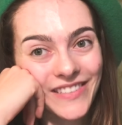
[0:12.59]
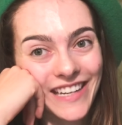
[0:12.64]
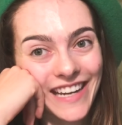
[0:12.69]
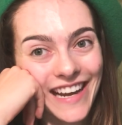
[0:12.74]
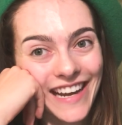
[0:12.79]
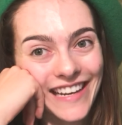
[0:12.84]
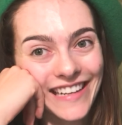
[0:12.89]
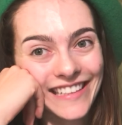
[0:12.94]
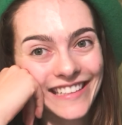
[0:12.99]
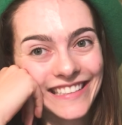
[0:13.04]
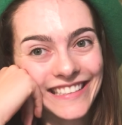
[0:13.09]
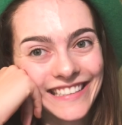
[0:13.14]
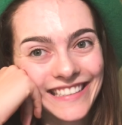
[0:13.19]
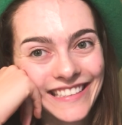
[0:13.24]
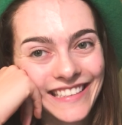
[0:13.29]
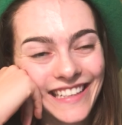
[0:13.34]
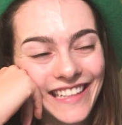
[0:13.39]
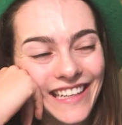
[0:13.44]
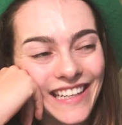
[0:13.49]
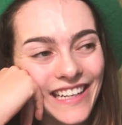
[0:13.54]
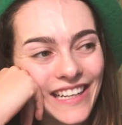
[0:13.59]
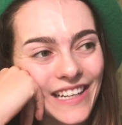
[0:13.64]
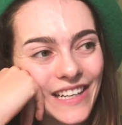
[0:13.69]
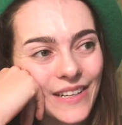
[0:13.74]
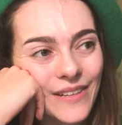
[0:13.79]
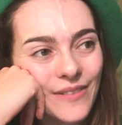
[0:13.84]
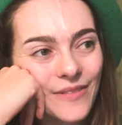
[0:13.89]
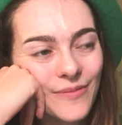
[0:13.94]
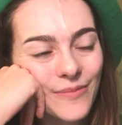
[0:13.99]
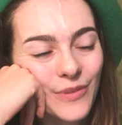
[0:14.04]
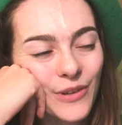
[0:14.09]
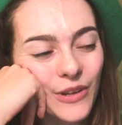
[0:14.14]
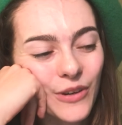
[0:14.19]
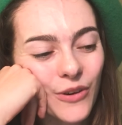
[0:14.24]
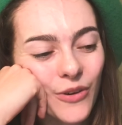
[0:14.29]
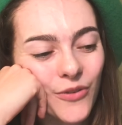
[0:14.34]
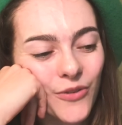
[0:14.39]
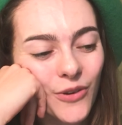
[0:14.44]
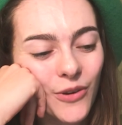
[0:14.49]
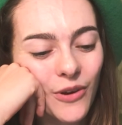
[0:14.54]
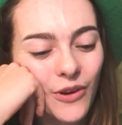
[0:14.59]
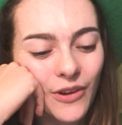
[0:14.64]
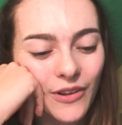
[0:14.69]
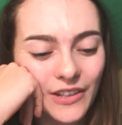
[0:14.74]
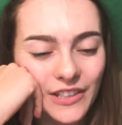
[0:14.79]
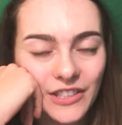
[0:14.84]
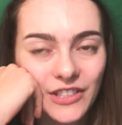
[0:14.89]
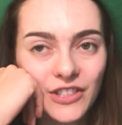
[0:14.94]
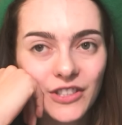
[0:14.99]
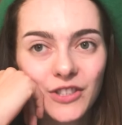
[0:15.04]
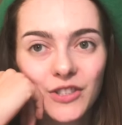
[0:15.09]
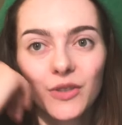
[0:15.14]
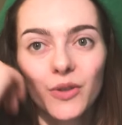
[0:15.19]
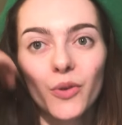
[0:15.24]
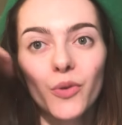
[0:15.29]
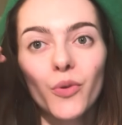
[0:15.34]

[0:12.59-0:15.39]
today. But overall, it just